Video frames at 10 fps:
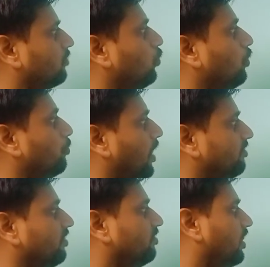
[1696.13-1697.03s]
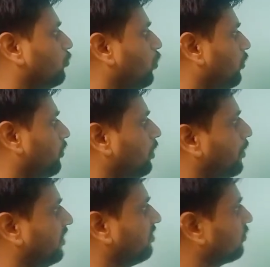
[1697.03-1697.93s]
so minus is greater, so I have to take the
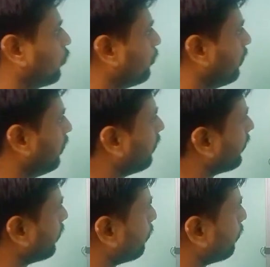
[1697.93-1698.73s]
minus x cube. Then